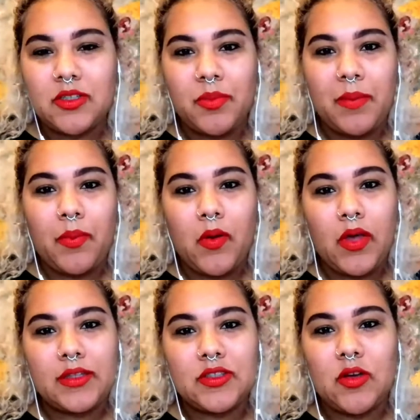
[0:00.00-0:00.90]
people.
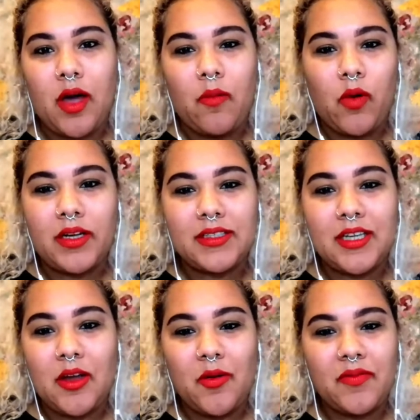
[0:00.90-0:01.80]
And so I wanted to
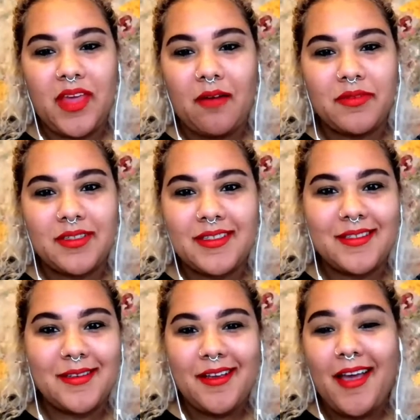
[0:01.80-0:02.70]
know if that
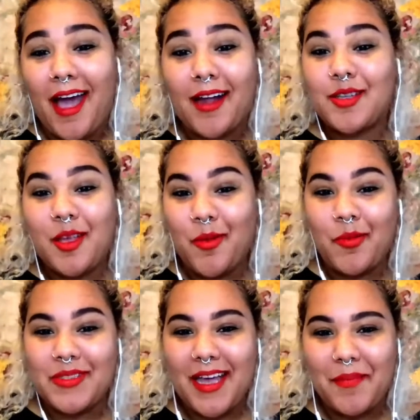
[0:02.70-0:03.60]
was actually what
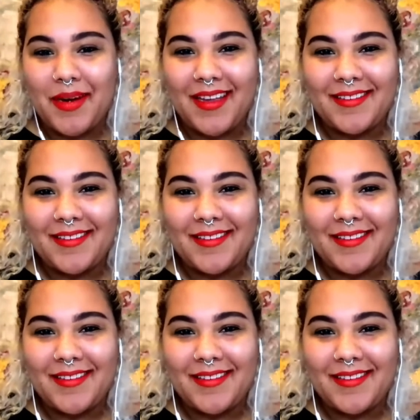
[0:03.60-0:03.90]
was happening.